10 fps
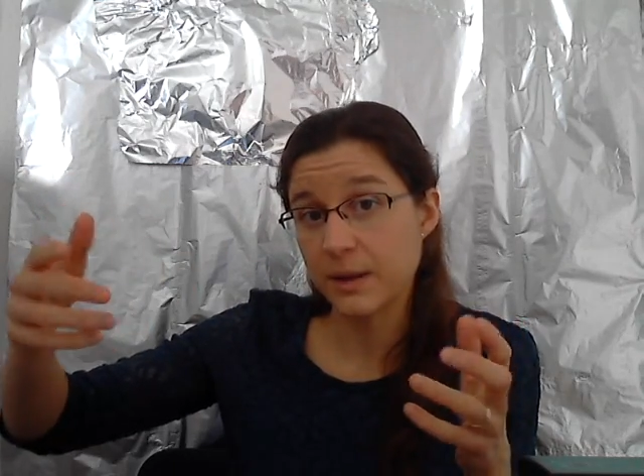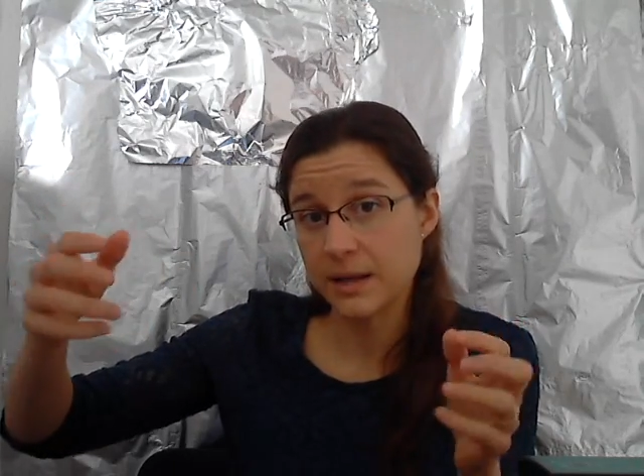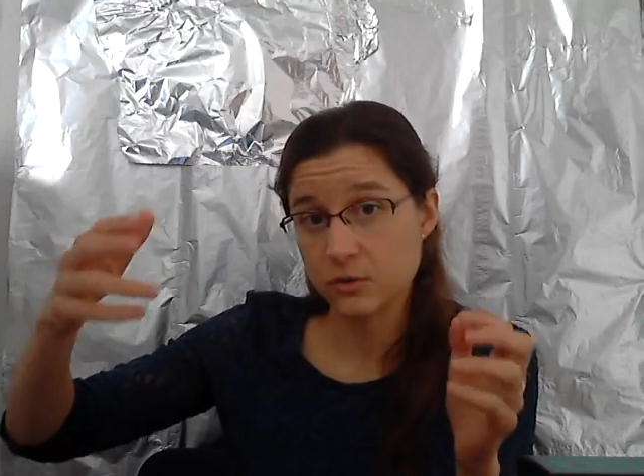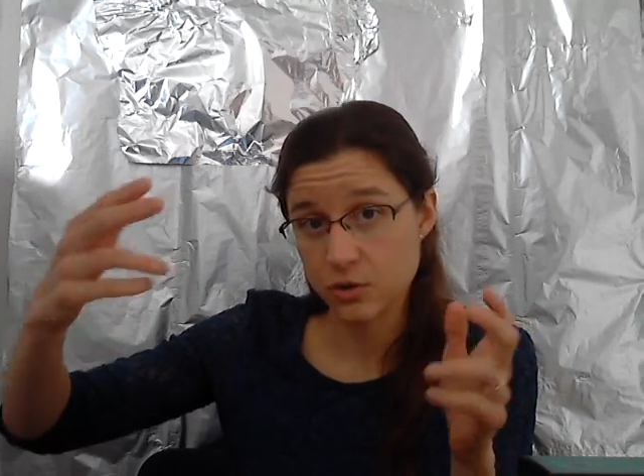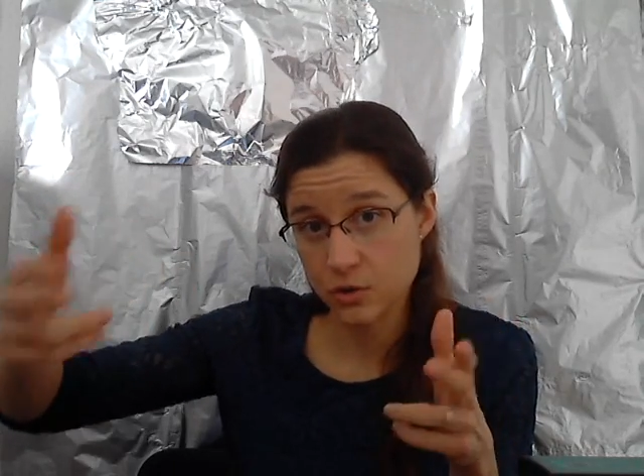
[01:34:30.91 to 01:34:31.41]
or
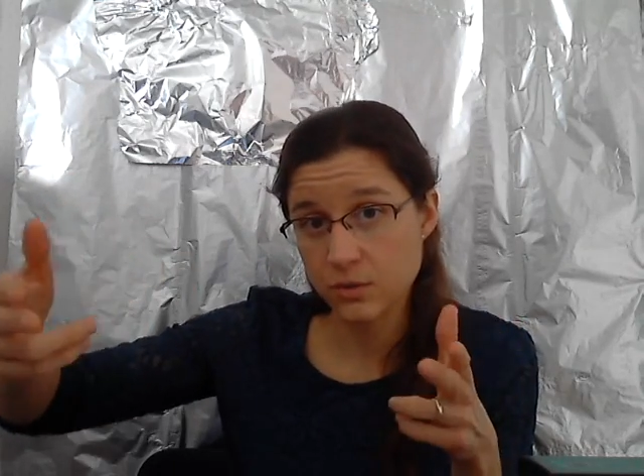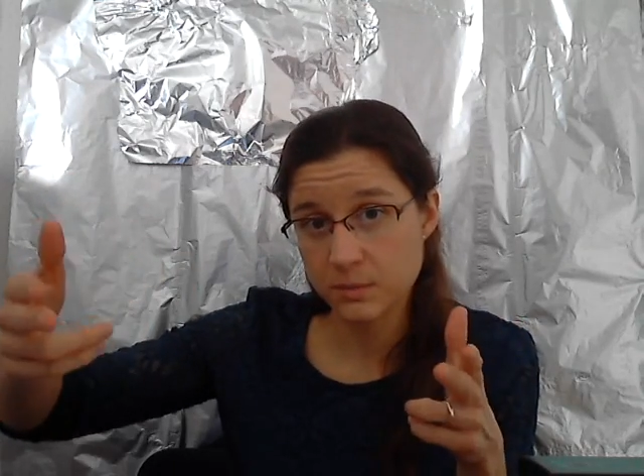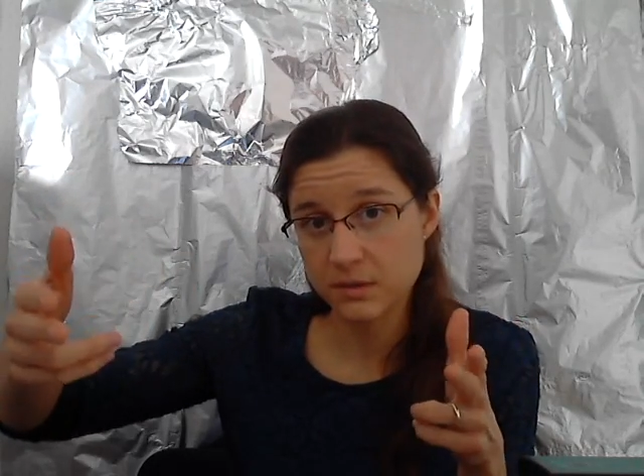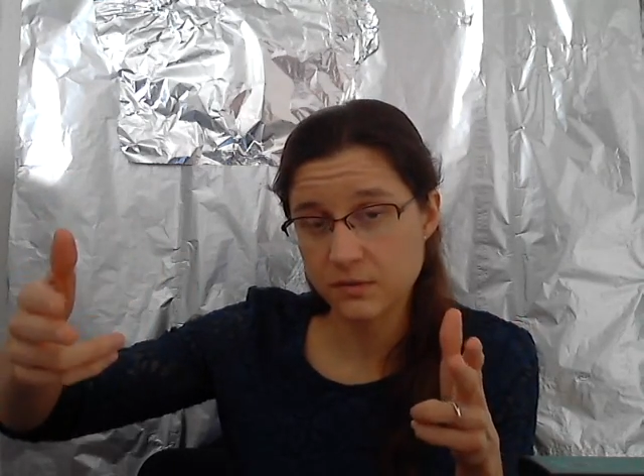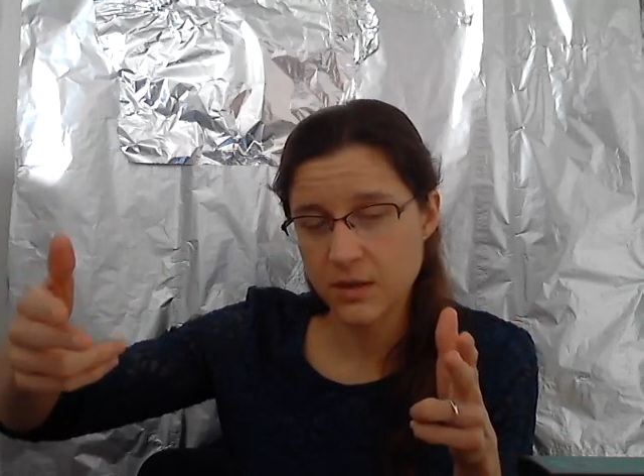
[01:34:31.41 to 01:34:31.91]
show them this
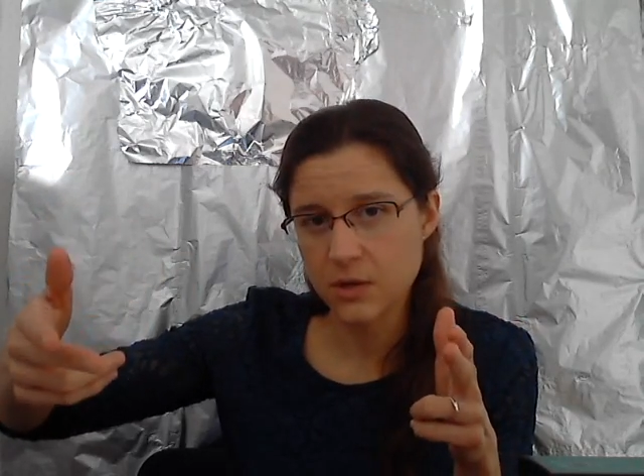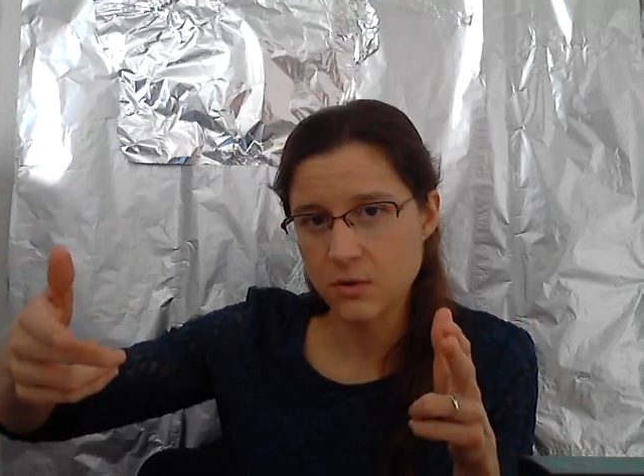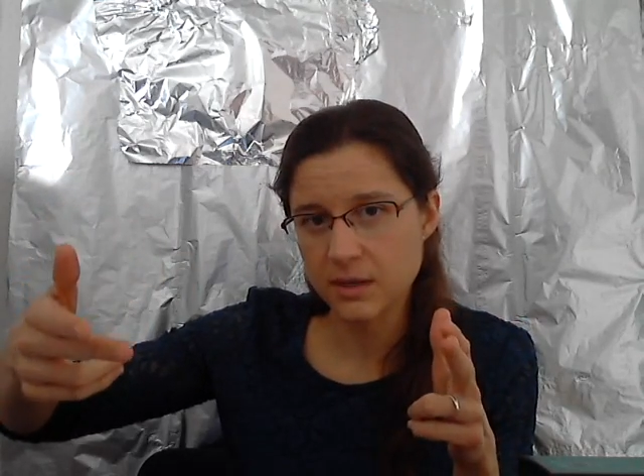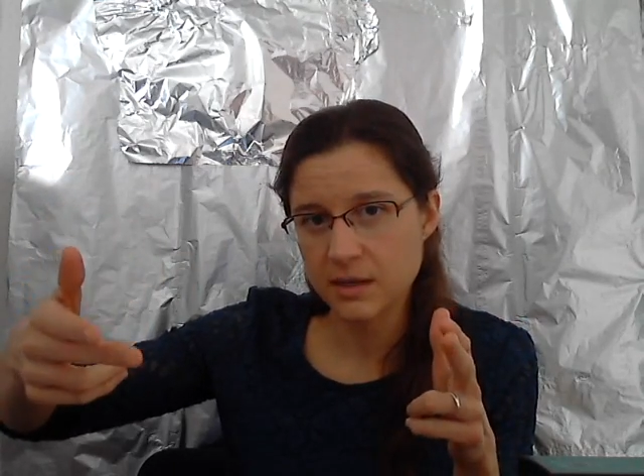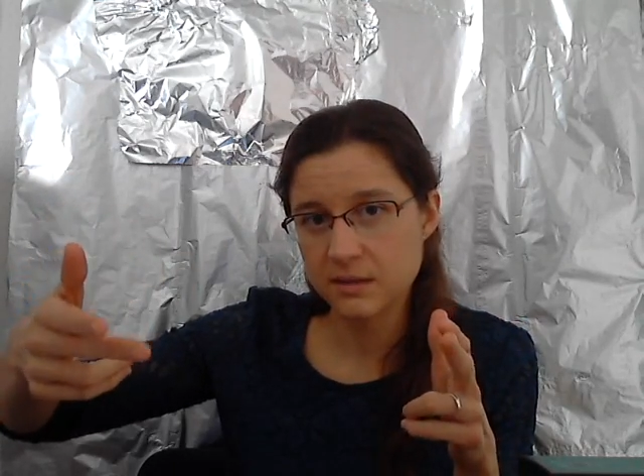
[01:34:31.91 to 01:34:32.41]
video and
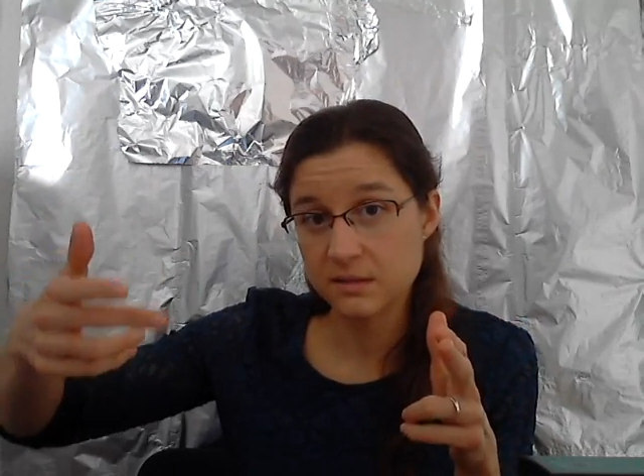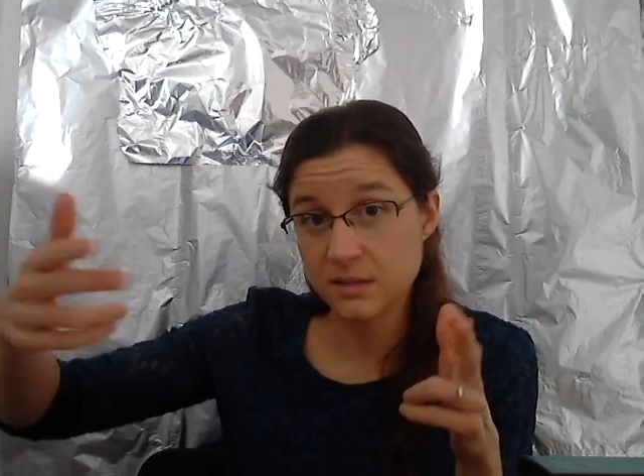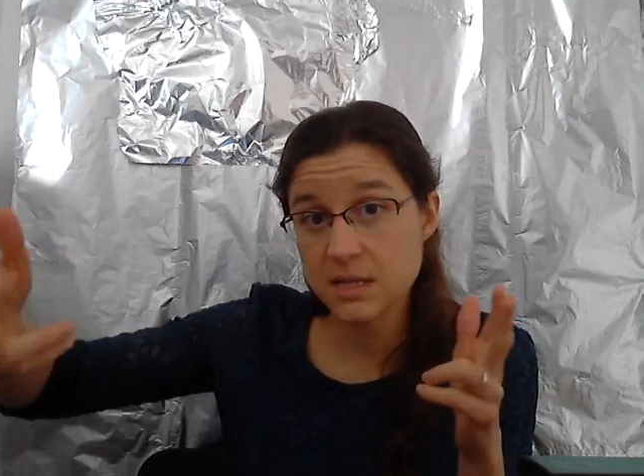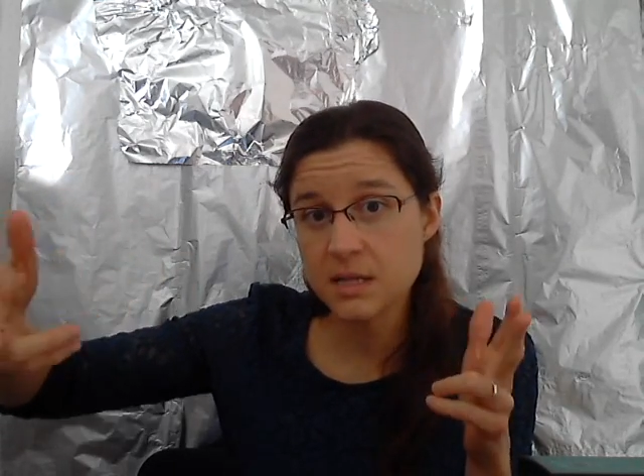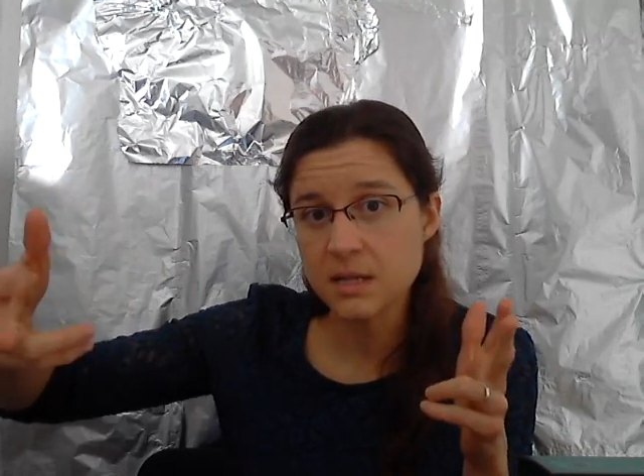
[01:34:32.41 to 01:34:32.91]
then
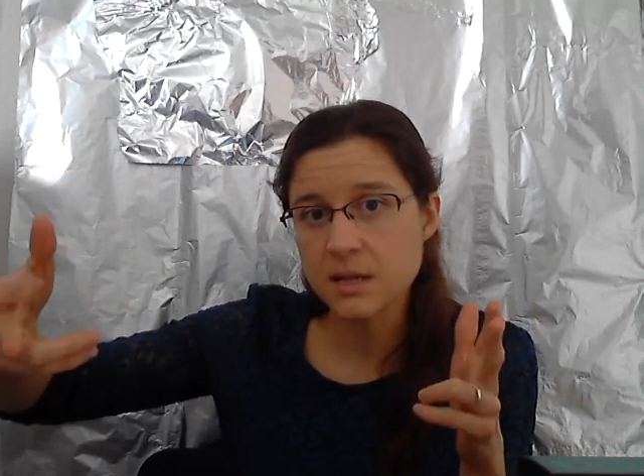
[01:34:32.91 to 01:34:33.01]
see